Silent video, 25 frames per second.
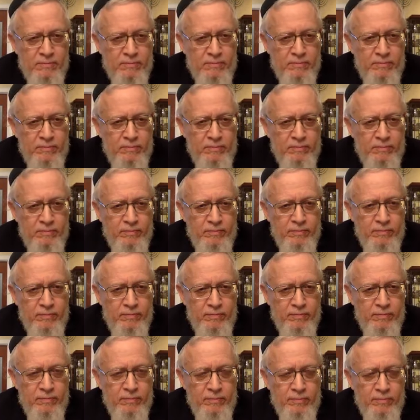
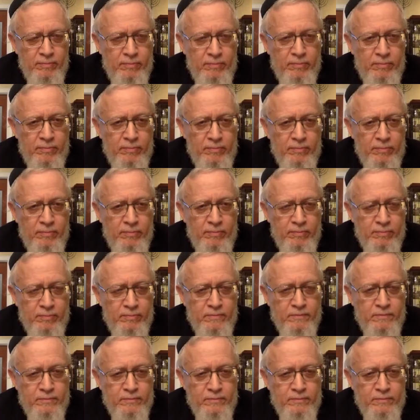(no one is talking)